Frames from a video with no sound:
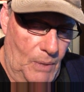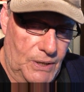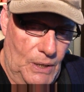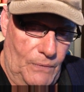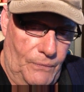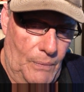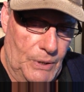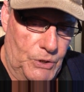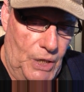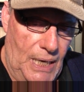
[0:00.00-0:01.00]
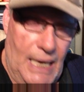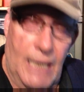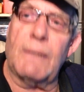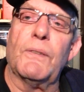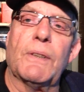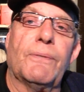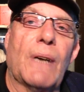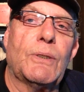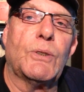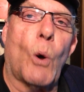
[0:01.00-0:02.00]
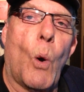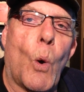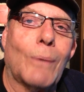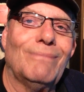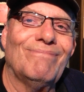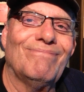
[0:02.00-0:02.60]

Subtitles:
myself from the chair heading for the front door.